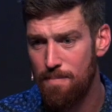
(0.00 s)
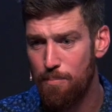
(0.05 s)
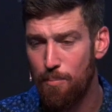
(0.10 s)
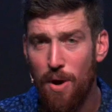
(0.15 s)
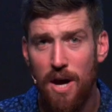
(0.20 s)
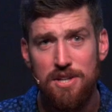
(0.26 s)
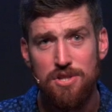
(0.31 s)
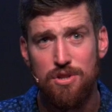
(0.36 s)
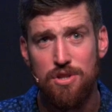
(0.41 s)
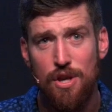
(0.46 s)

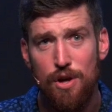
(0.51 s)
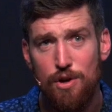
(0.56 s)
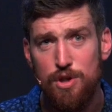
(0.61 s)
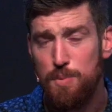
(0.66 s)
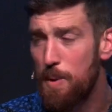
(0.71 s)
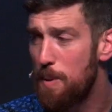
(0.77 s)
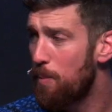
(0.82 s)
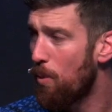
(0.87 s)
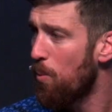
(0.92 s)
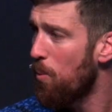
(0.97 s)
Blessed are those
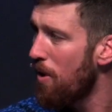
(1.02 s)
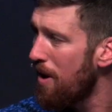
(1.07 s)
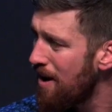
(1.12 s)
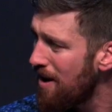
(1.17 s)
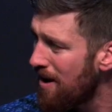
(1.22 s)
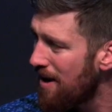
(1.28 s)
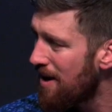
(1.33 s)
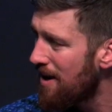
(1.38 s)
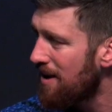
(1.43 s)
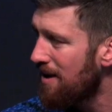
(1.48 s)
people.
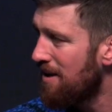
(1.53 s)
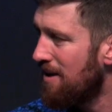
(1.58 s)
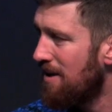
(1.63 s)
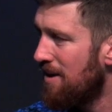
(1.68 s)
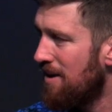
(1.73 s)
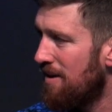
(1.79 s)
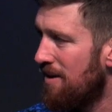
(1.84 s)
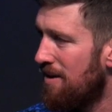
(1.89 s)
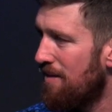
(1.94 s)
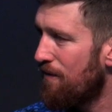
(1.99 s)
Why?
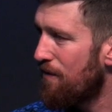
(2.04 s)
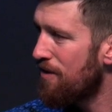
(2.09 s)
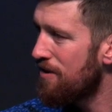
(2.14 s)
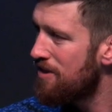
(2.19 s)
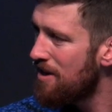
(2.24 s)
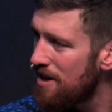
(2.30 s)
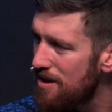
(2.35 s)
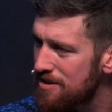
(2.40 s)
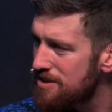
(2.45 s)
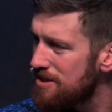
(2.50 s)
For
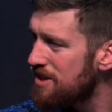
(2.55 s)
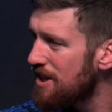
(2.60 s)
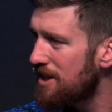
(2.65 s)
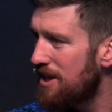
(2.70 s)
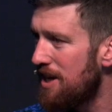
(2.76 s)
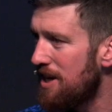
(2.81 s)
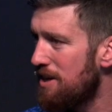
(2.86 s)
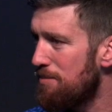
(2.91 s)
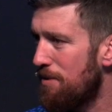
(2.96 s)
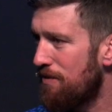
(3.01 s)
theirs is the
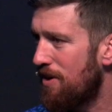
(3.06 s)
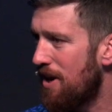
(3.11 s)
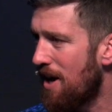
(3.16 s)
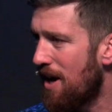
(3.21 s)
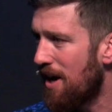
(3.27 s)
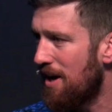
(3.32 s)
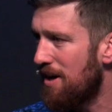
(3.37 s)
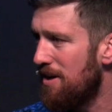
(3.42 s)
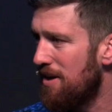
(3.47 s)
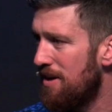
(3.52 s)
kingdom of
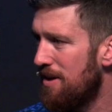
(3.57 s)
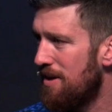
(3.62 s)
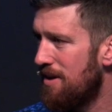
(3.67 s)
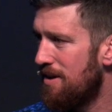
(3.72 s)
God.